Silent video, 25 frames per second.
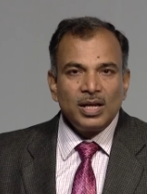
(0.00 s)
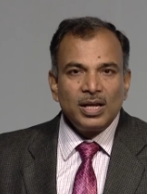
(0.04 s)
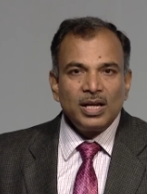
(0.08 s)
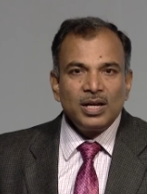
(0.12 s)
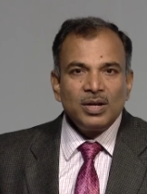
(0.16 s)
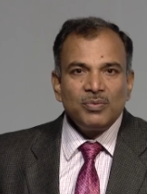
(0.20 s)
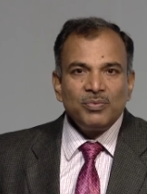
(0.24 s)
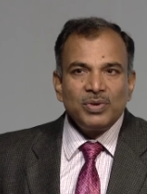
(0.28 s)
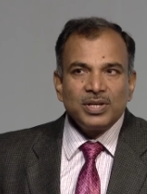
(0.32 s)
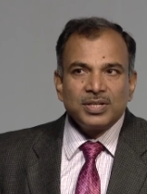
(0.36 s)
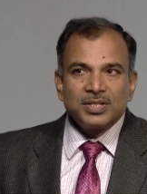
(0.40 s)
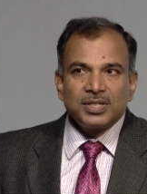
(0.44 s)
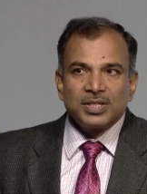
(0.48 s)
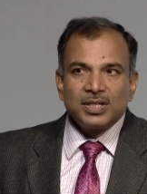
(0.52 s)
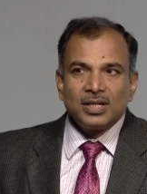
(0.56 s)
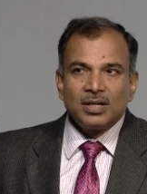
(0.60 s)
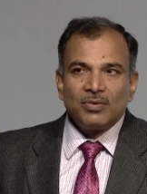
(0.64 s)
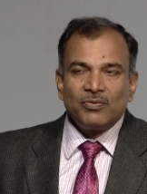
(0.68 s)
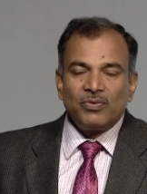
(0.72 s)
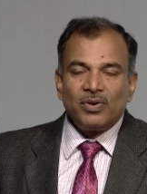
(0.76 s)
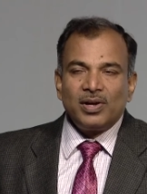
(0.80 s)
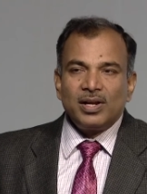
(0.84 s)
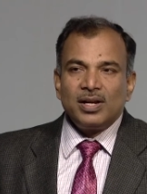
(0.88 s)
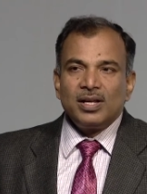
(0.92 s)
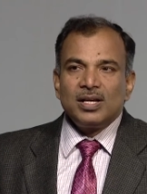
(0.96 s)
in which
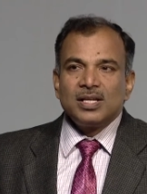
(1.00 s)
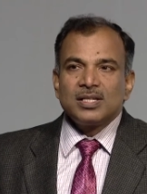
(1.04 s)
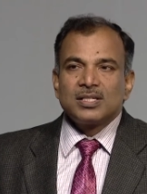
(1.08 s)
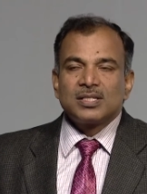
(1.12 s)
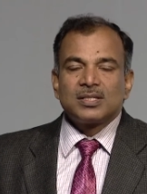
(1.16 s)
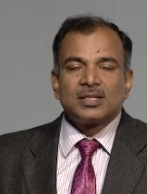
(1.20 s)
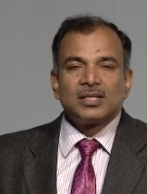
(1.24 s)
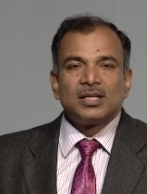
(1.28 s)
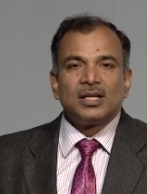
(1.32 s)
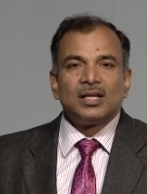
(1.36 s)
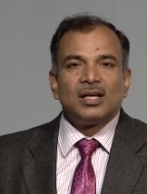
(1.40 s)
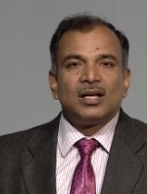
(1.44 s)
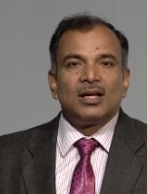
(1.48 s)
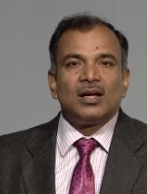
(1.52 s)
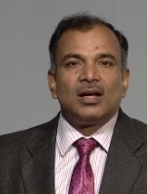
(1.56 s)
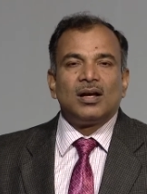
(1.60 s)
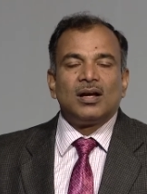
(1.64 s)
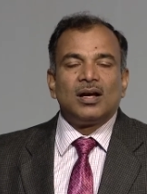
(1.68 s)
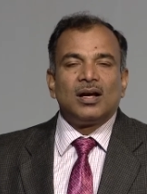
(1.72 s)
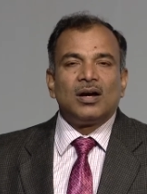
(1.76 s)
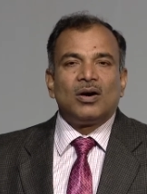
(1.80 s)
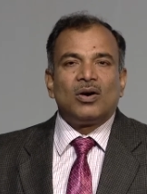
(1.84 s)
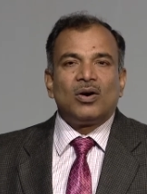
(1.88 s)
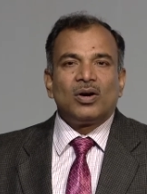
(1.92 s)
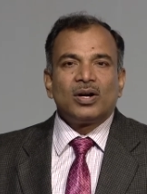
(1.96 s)
various
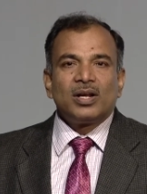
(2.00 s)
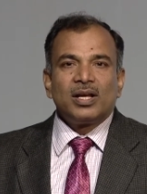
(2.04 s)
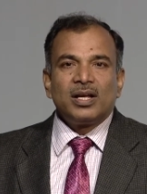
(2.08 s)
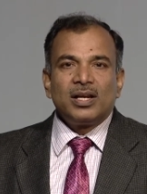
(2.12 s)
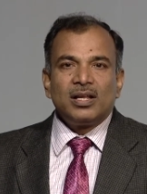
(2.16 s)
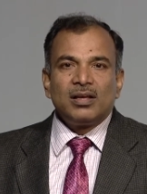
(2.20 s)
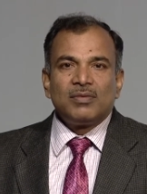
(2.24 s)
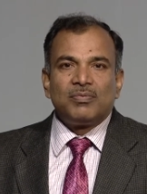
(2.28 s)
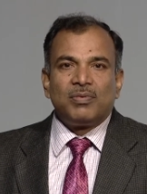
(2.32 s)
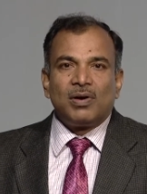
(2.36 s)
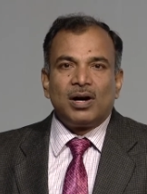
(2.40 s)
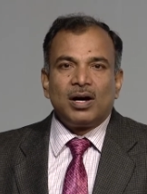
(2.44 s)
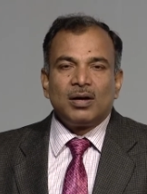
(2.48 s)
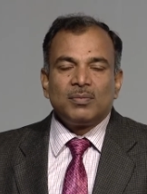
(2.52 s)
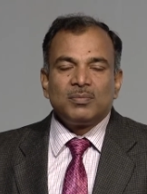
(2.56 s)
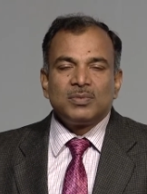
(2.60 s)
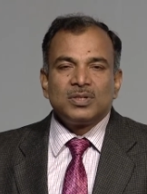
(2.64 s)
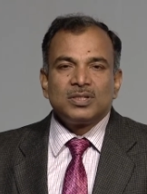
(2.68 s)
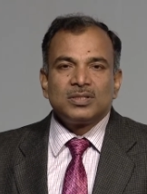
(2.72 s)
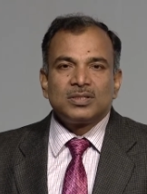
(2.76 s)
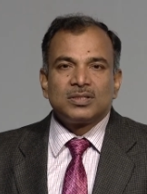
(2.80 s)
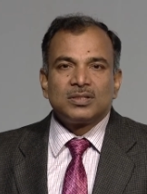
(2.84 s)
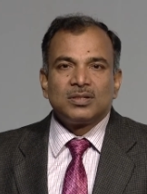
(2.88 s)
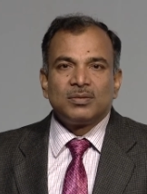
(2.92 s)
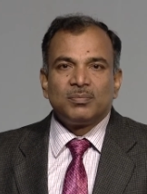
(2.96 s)
organic
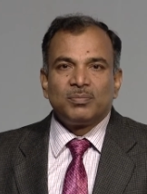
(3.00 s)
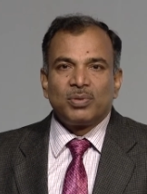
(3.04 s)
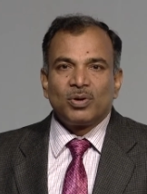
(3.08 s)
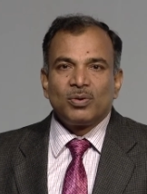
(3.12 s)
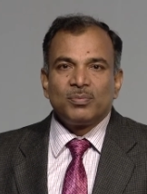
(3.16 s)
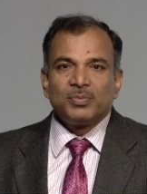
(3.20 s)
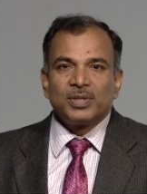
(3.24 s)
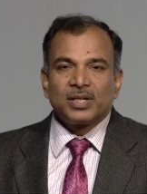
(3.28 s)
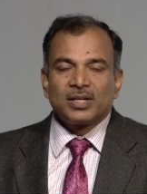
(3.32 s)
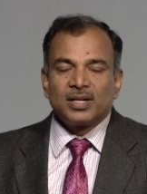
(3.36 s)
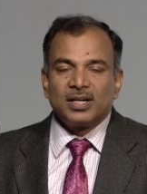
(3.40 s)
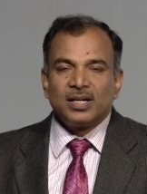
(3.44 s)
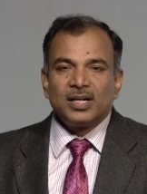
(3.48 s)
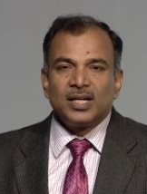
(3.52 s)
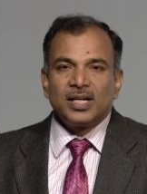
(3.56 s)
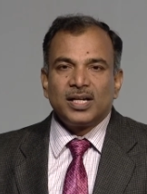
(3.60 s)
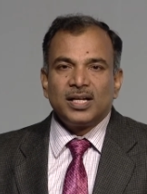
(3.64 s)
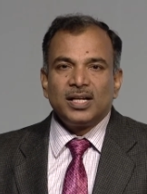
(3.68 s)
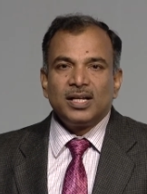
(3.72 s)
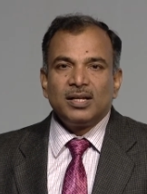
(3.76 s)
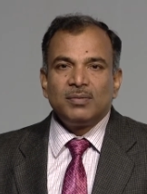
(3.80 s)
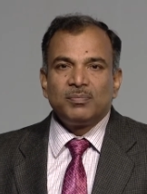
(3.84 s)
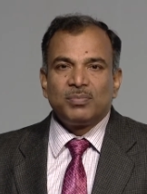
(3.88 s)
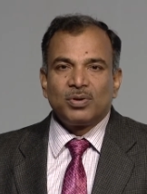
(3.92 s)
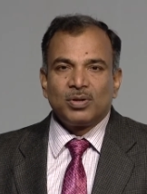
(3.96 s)
farmers from the
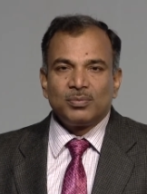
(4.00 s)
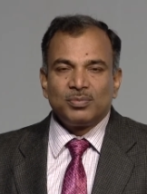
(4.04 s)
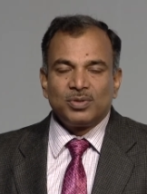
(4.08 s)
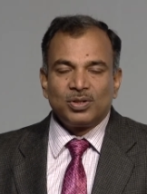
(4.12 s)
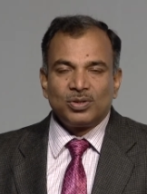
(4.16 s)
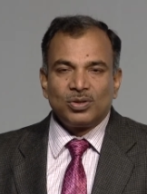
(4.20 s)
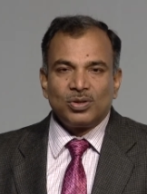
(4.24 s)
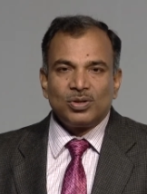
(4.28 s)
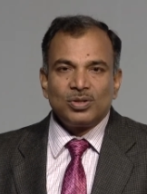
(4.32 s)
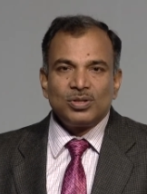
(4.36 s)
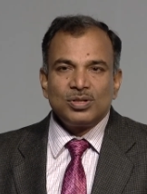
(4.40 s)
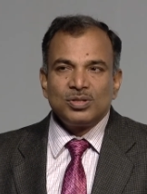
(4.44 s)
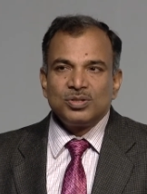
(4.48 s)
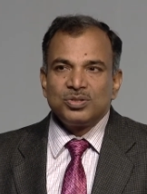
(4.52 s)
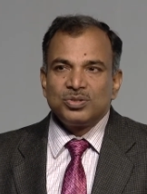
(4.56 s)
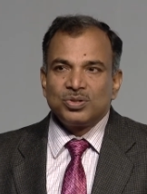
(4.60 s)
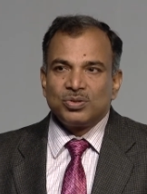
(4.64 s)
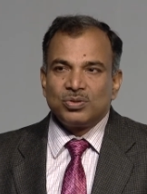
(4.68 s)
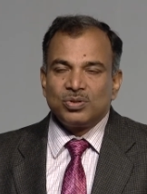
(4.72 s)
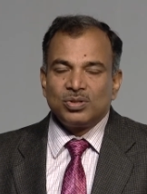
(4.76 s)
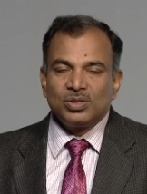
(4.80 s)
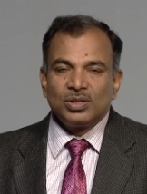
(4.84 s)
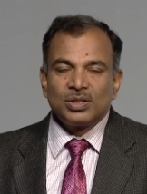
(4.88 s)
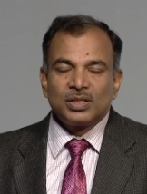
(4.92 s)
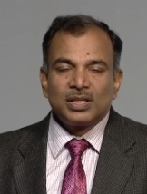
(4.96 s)
country, from the northern
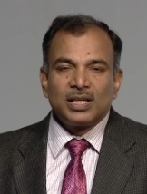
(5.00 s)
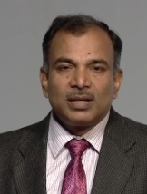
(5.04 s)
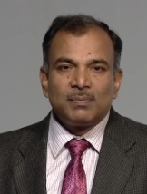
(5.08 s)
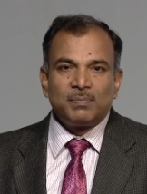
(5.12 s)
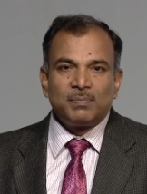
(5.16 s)
zone, they